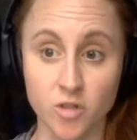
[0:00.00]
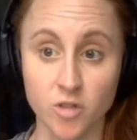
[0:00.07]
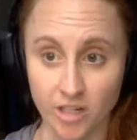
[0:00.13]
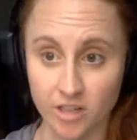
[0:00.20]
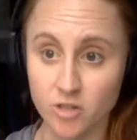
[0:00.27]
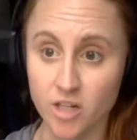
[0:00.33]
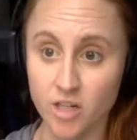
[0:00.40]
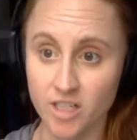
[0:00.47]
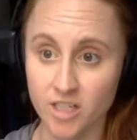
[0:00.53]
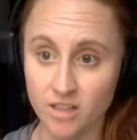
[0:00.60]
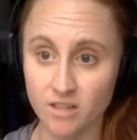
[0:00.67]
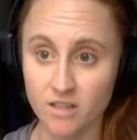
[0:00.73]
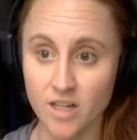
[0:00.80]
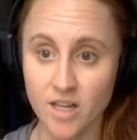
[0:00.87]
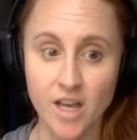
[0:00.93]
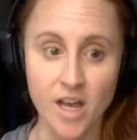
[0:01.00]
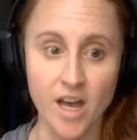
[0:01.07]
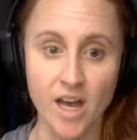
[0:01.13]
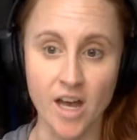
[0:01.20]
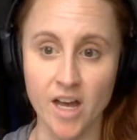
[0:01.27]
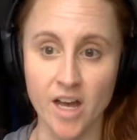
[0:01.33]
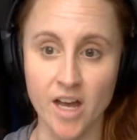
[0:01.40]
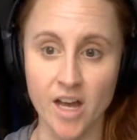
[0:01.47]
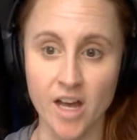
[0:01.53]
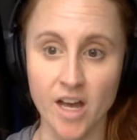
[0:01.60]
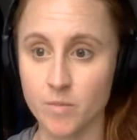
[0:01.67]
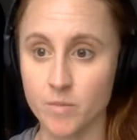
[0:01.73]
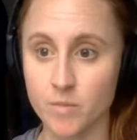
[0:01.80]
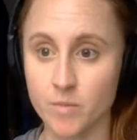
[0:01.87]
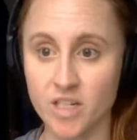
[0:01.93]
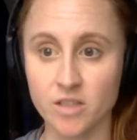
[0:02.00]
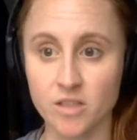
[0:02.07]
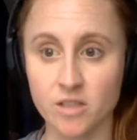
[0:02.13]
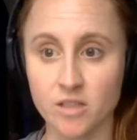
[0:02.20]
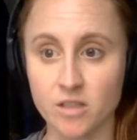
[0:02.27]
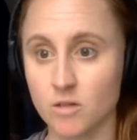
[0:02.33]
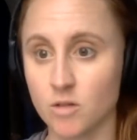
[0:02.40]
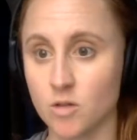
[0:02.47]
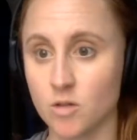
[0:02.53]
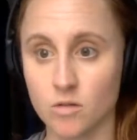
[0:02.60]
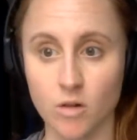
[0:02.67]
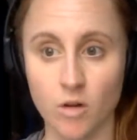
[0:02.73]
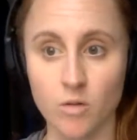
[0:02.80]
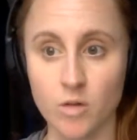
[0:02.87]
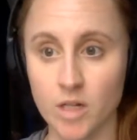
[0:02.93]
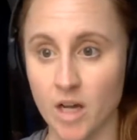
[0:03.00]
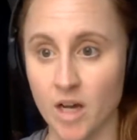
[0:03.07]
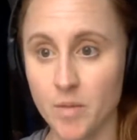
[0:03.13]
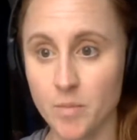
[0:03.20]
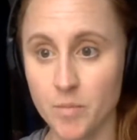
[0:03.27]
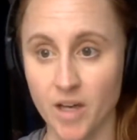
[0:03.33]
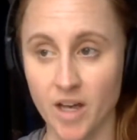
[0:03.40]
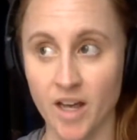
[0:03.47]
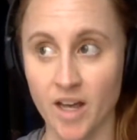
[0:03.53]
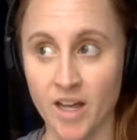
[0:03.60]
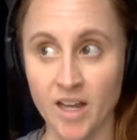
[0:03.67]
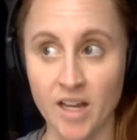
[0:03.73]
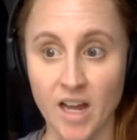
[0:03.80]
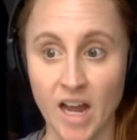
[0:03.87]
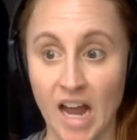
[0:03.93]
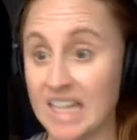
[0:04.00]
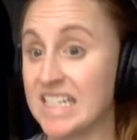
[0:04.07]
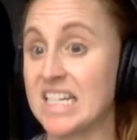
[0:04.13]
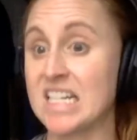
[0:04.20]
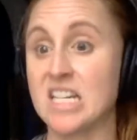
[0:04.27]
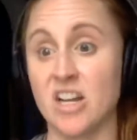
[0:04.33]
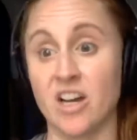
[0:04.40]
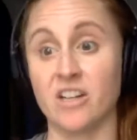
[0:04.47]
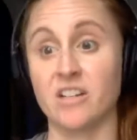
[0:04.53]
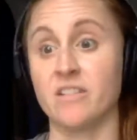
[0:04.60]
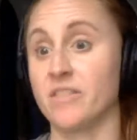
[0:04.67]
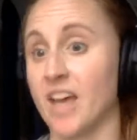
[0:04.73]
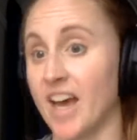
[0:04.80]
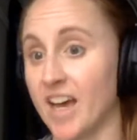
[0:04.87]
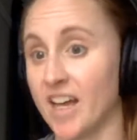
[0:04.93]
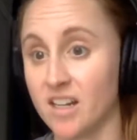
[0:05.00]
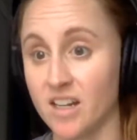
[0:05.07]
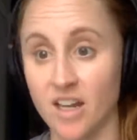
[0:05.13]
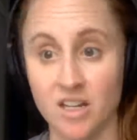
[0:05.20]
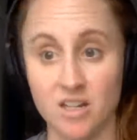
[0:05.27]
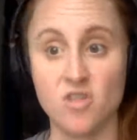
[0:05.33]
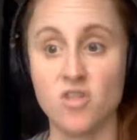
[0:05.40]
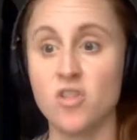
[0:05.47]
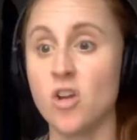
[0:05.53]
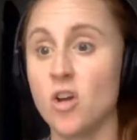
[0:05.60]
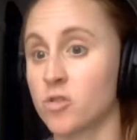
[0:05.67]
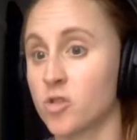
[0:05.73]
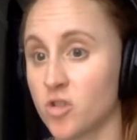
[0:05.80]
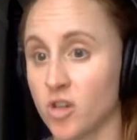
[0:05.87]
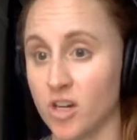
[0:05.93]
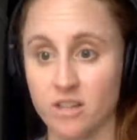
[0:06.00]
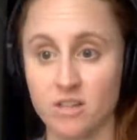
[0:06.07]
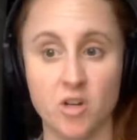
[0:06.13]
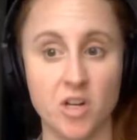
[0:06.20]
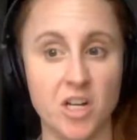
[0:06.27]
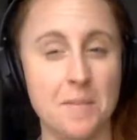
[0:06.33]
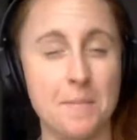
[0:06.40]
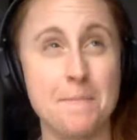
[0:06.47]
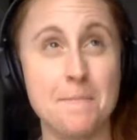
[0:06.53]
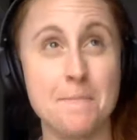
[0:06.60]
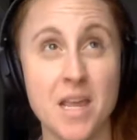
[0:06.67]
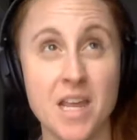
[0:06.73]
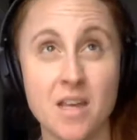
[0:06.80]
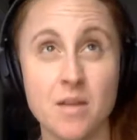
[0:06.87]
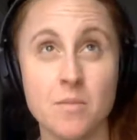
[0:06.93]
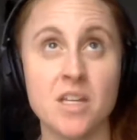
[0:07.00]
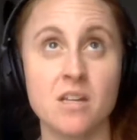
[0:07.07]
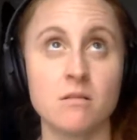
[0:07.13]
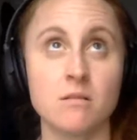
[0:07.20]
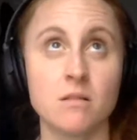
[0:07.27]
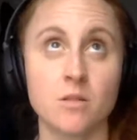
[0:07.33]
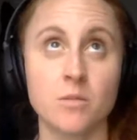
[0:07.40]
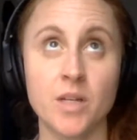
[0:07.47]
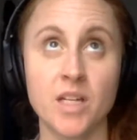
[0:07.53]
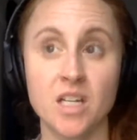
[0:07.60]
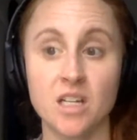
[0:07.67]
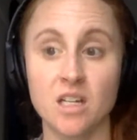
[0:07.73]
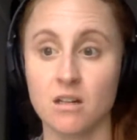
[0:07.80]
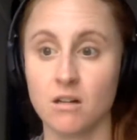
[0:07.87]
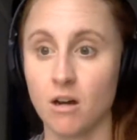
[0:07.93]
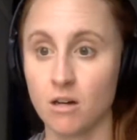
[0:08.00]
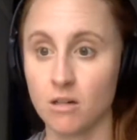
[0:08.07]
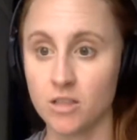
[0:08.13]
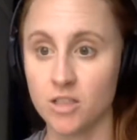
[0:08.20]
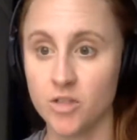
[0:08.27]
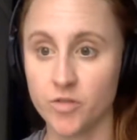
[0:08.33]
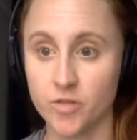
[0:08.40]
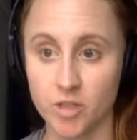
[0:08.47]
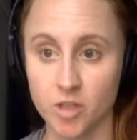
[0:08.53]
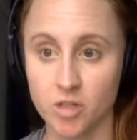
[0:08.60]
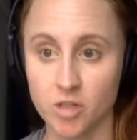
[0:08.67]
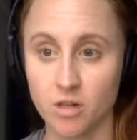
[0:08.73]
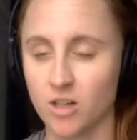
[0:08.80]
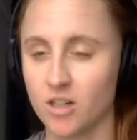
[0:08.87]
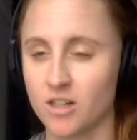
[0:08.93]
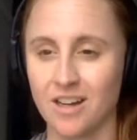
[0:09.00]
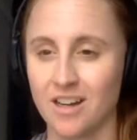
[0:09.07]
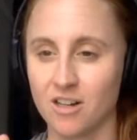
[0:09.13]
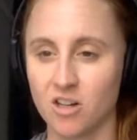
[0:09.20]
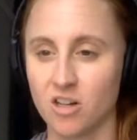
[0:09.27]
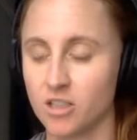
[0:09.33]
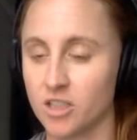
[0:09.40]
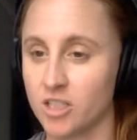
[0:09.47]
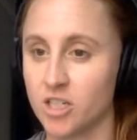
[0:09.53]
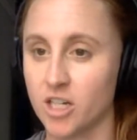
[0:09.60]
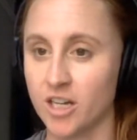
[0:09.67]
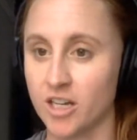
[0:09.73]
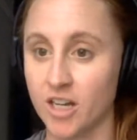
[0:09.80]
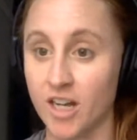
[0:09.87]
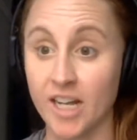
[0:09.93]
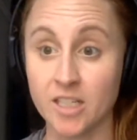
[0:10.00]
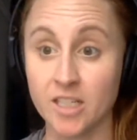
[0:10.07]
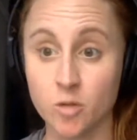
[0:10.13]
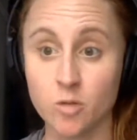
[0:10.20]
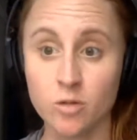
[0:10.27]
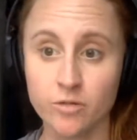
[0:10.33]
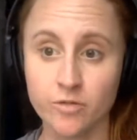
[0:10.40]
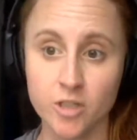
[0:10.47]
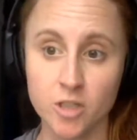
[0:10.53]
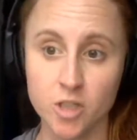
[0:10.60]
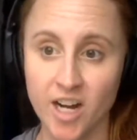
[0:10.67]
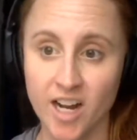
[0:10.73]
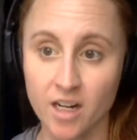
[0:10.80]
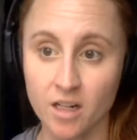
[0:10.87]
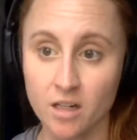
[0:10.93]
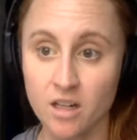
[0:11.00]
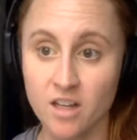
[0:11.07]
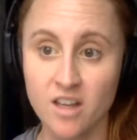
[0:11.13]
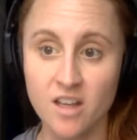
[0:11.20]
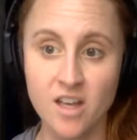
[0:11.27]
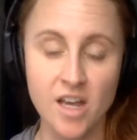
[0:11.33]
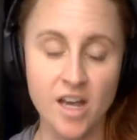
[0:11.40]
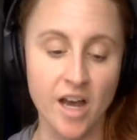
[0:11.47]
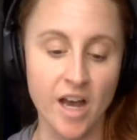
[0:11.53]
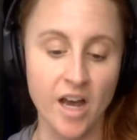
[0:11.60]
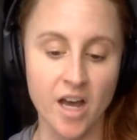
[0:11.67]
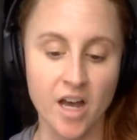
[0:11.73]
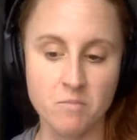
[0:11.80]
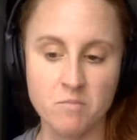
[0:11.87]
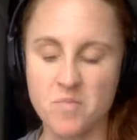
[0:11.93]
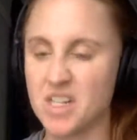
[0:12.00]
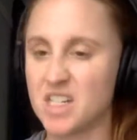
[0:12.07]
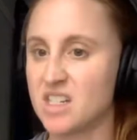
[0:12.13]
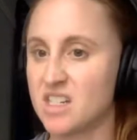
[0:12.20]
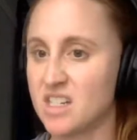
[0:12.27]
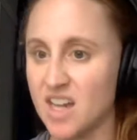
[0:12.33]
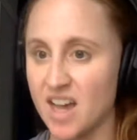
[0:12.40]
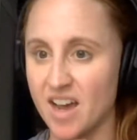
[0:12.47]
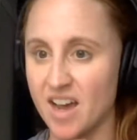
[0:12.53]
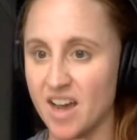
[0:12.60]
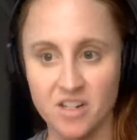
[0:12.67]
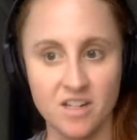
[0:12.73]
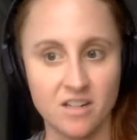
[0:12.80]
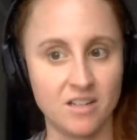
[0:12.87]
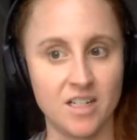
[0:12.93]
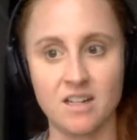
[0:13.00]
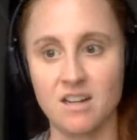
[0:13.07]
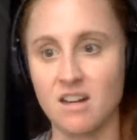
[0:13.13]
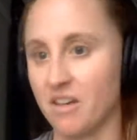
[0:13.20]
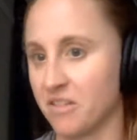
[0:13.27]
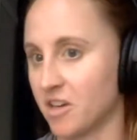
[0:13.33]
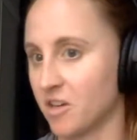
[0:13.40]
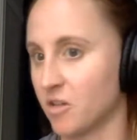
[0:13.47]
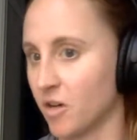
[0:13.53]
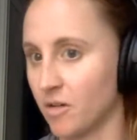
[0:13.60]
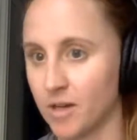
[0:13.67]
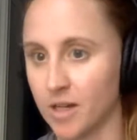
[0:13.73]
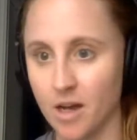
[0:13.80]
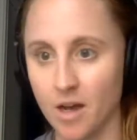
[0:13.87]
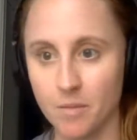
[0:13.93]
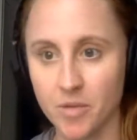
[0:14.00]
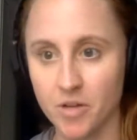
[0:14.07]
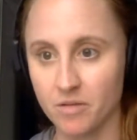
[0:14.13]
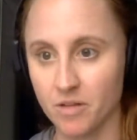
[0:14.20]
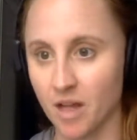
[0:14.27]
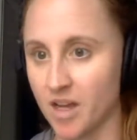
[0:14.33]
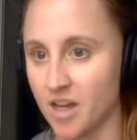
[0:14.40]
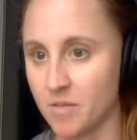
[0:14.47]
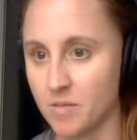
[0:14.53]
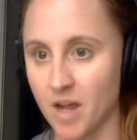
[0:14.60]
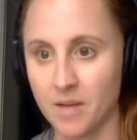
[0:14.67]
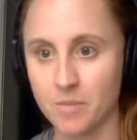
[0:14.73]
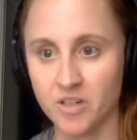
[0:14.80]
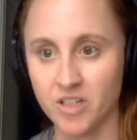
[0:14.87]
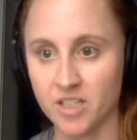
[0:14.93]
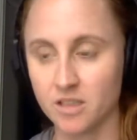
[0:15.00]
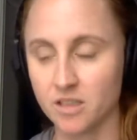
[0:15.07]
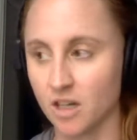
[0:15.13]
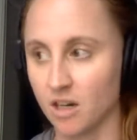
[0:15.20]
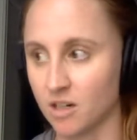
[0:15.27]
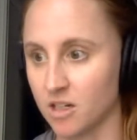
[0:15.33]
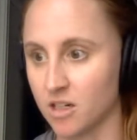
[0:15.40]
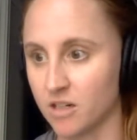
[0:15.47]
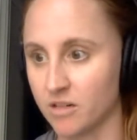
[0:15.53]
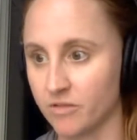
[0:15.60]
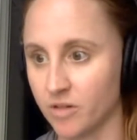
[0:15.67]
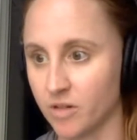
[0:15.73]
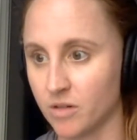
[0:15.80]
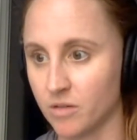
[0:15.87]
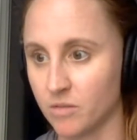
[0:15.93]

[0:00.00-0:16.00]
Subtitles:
strength training, because growing up, I did none of that. No strength training, maybe a little bit in college not college, high school for track, but definitely nothing growing up. I played soccer